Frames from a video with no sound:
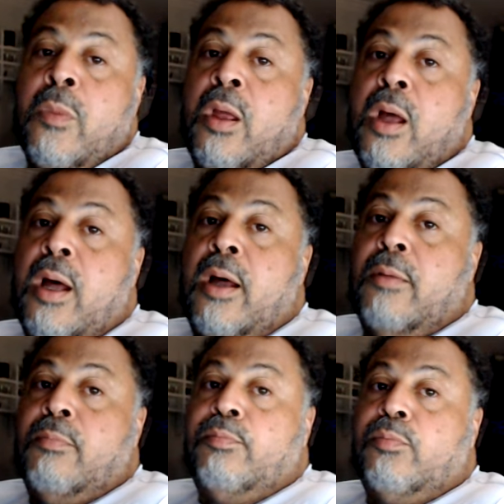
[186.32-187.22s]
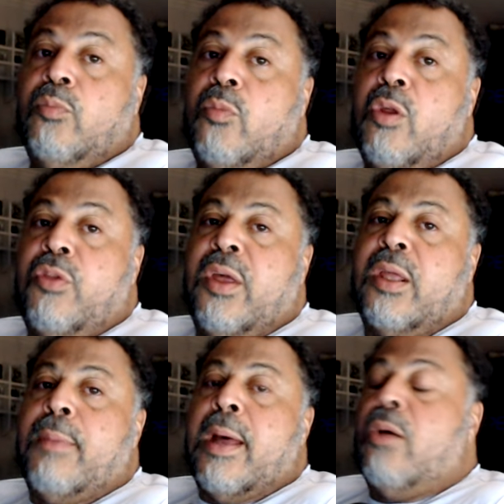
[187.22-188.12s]
um, you think
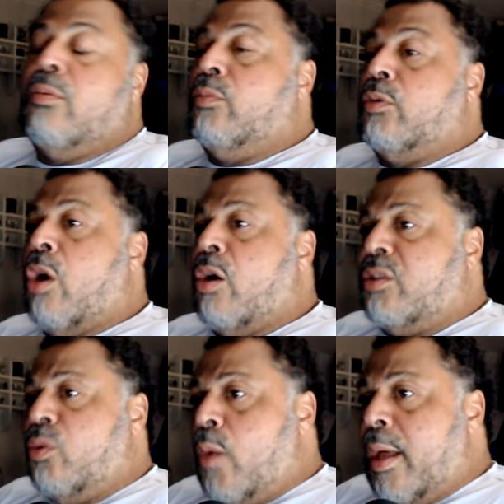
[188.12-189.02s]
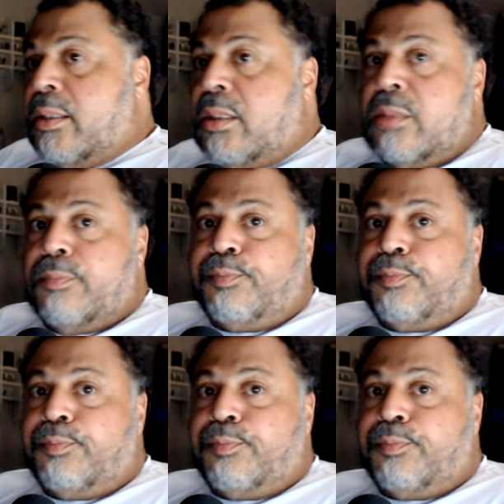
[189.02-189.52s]
about Carson Wentz